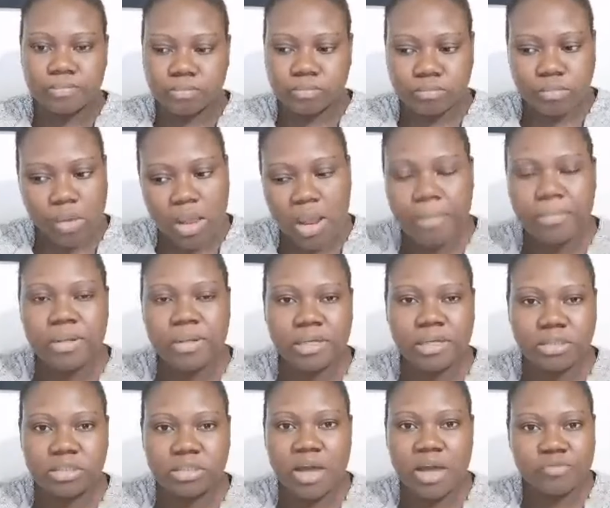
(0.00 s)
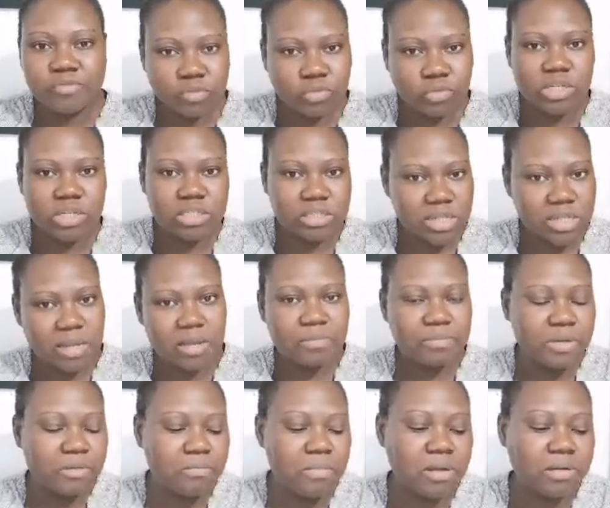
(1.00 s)
When I'm in Nigeria, I have to dress like a
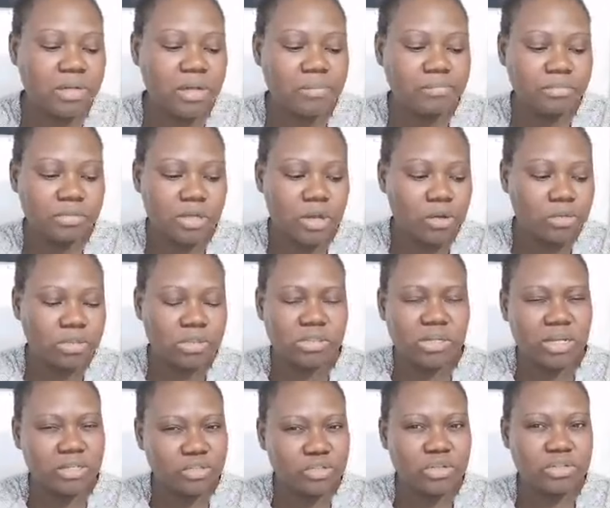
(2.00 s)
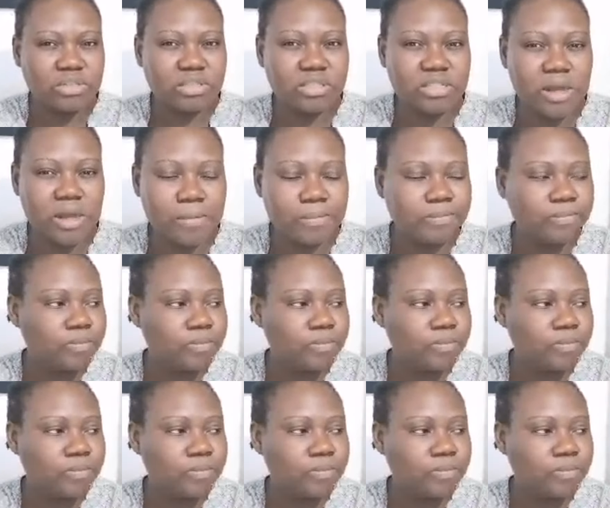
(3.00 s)
big madam now. You guys, do you understand?